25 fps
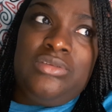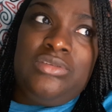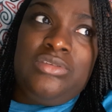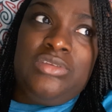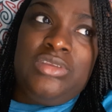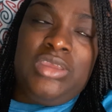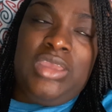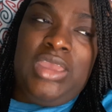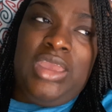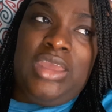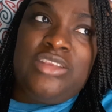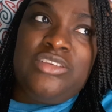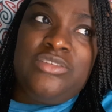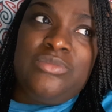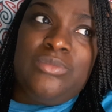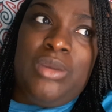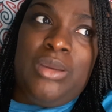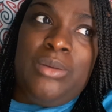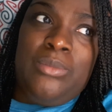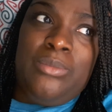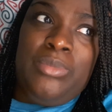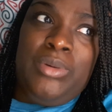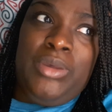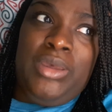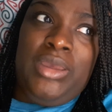to catch
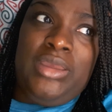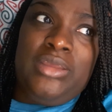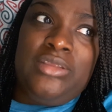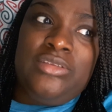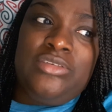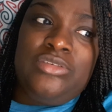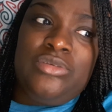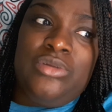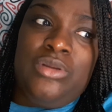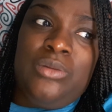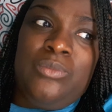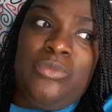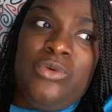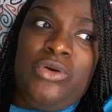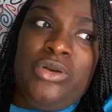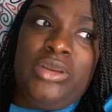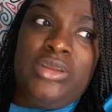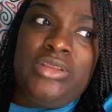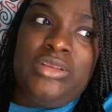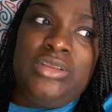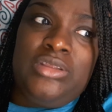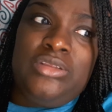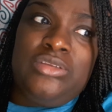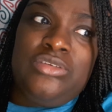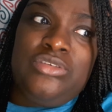my bus, or I'm
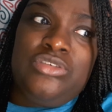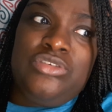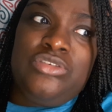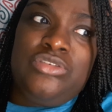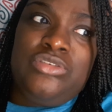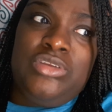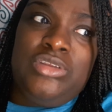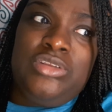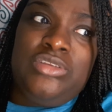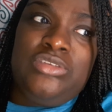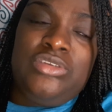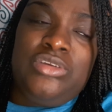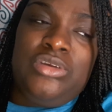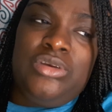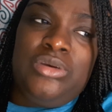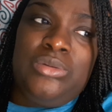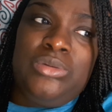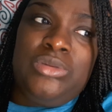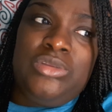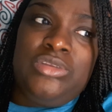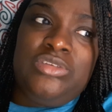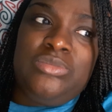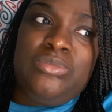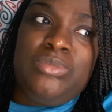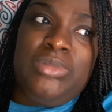walking down the street to go
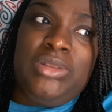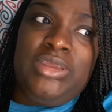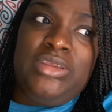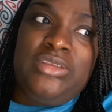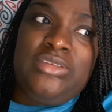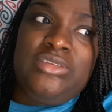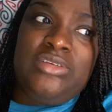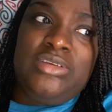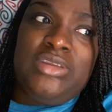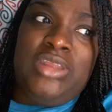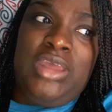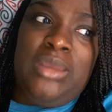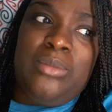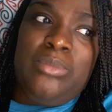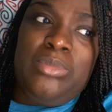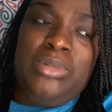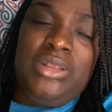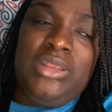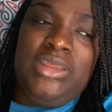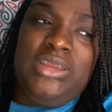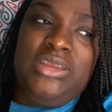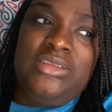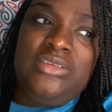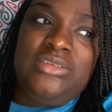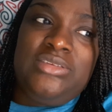this place or that
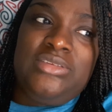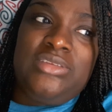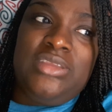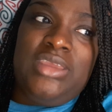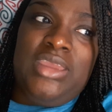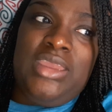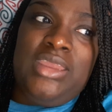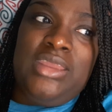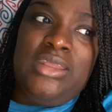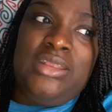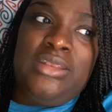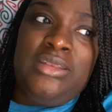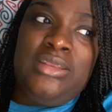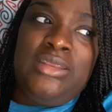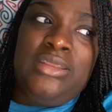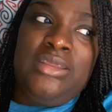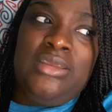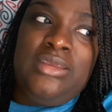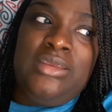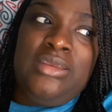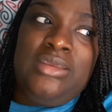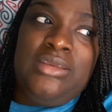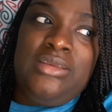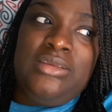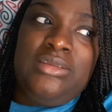place, and
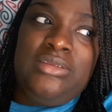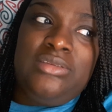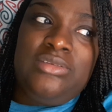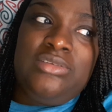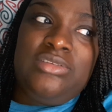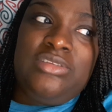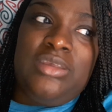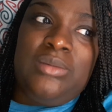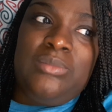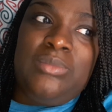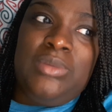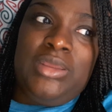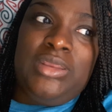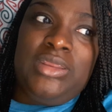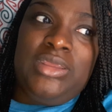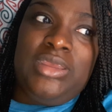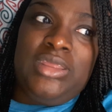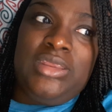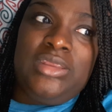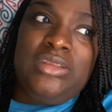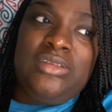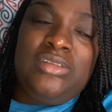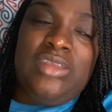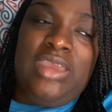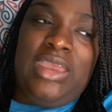somebody
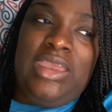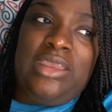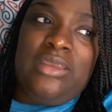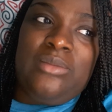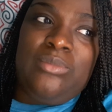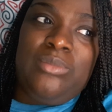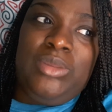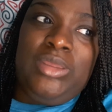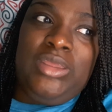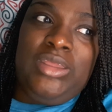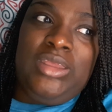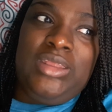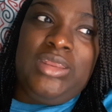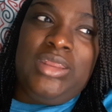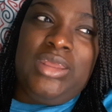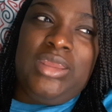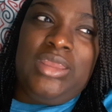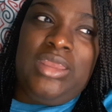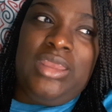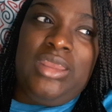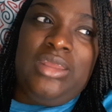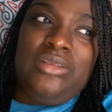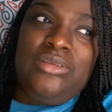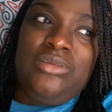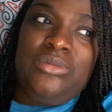can attack me and I
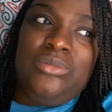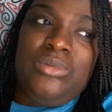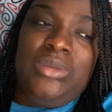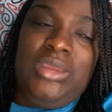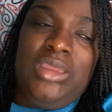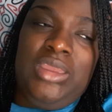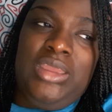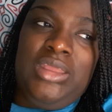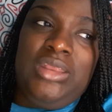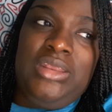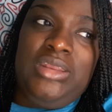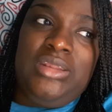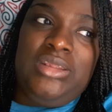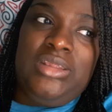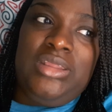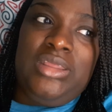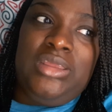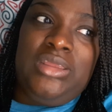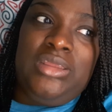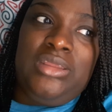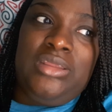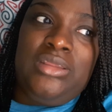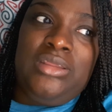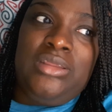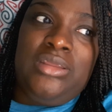can't do
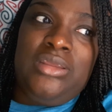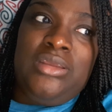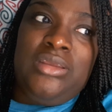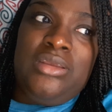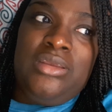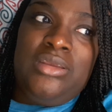anything.